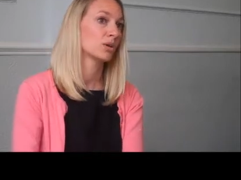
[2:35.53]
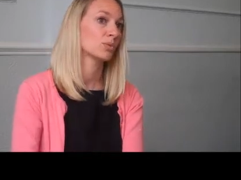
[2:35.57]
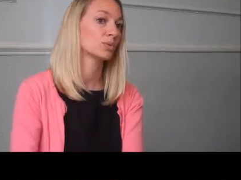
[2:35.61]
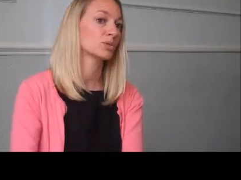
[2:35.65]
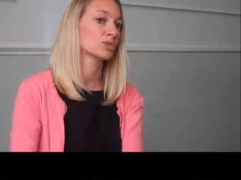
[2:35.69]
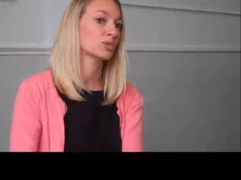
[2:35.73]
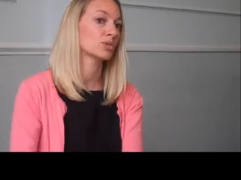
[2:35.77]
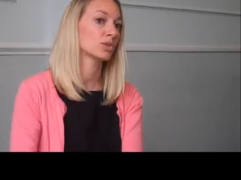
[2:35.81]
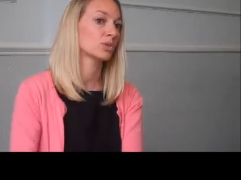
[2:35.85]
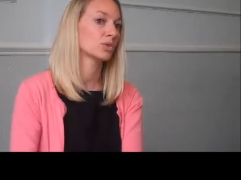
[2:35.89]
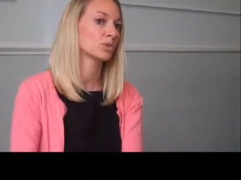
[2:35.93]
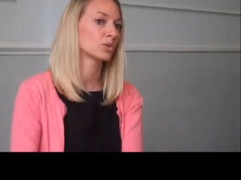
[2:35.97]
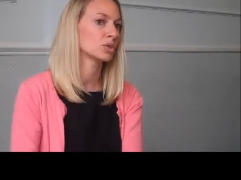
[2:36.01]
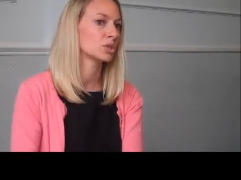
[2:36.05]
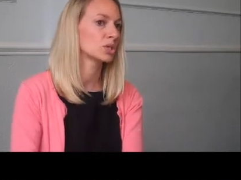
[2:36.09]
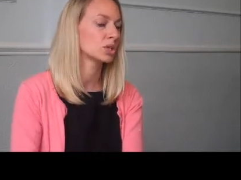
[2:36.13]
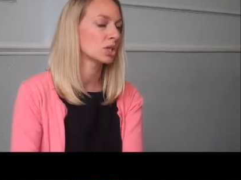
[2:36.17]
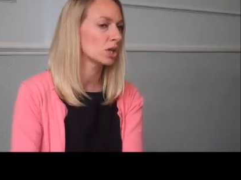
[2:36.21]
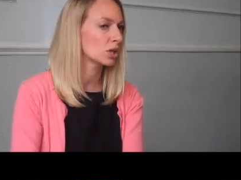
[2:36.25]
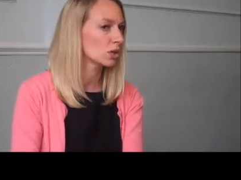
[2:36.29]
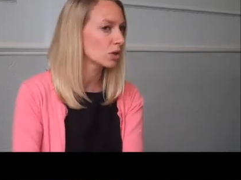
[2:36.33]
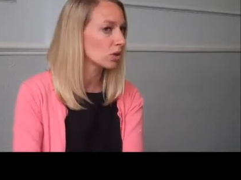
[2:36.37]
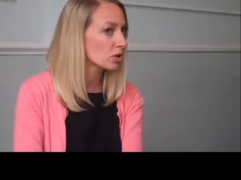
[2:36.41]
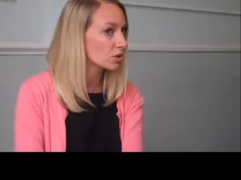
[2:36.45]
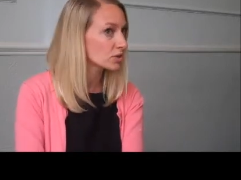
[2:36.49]
was on
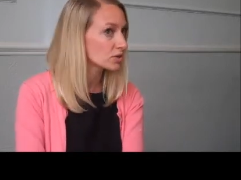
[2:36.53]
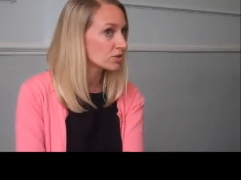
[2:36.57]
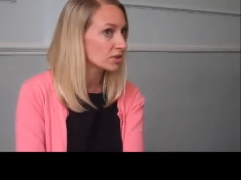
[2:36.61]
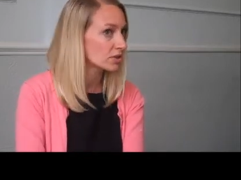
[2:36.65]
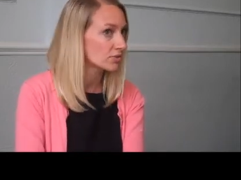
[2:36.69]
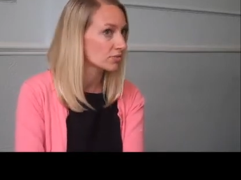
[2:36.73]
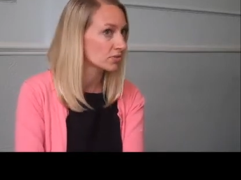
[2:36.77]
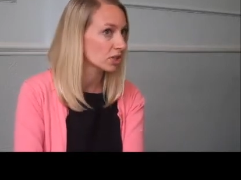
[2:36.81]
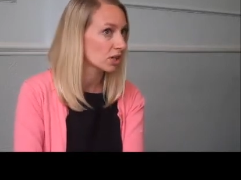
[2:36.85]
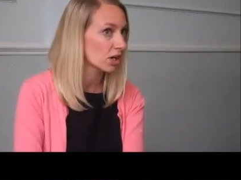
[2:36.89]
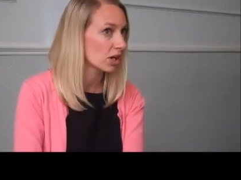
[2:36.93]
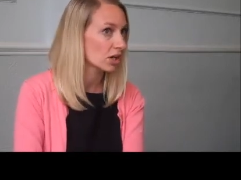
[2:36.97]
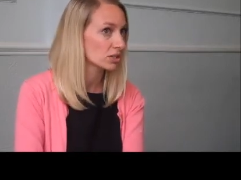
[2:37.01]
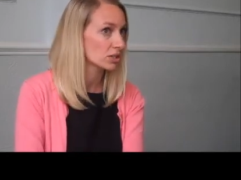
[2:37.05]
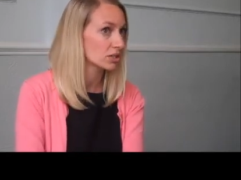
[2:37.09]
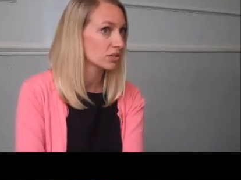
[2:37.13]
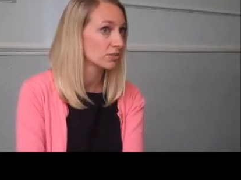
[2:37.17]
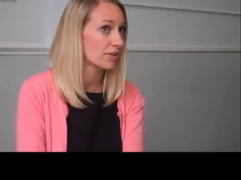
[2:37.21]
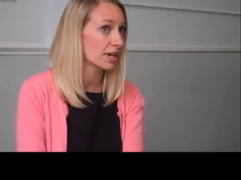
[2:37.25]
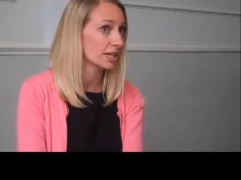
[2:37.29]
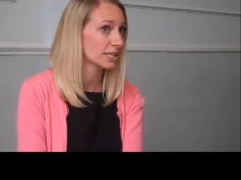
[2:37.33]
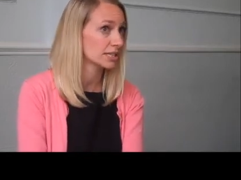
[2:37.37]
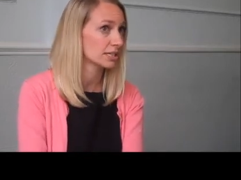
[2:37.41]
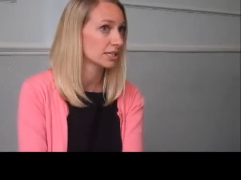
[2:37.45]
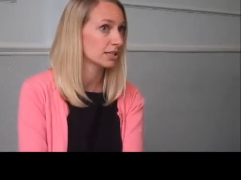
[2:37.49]
a lot of different
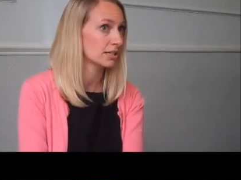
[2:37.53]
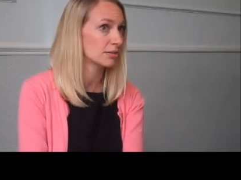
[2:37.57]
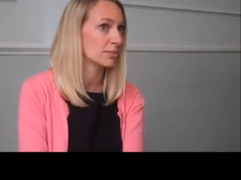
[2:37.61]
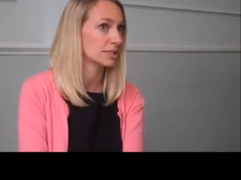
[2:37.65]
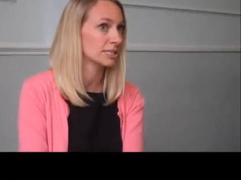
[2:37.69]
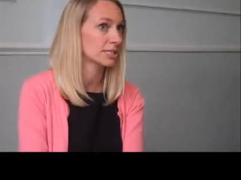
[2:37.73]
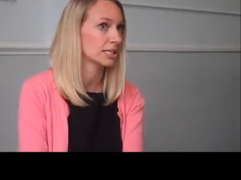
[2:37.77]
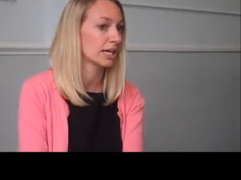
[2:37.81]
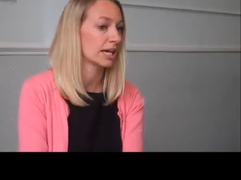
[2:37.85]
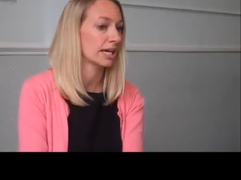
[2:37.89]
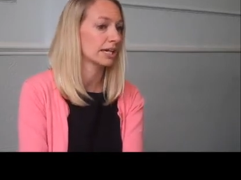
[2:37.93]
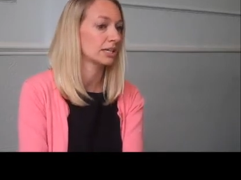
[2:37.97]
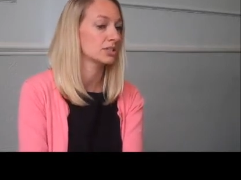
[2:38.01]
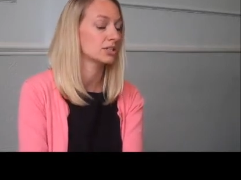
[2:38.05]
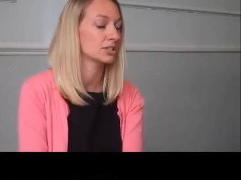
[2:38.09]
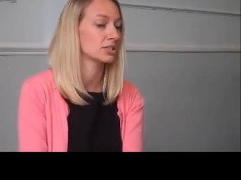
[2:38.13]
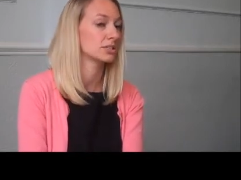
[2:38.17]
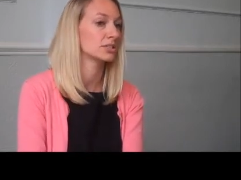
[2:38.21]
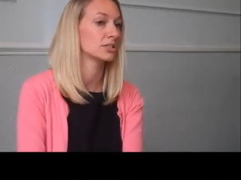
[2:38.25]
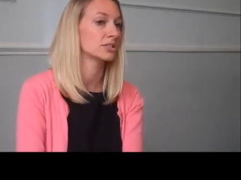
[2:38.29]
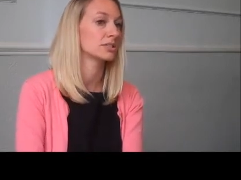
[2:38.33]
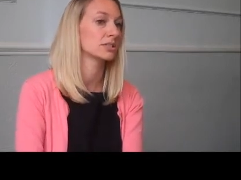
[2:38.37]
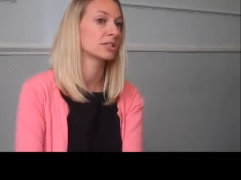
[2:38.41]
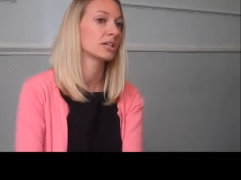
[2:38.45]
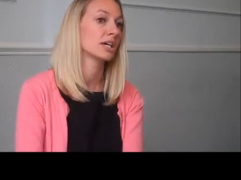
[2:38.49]
cardiovascular
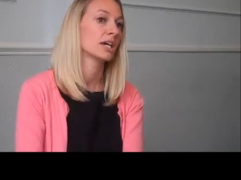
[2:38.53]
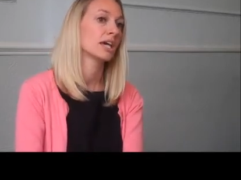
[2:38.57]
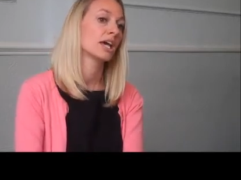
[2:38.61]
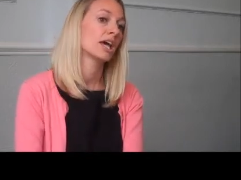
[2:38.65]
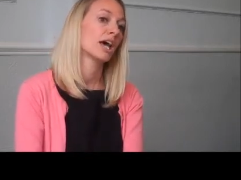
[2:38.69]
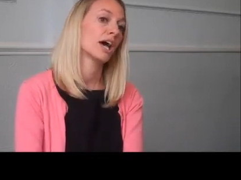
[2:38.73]
medications,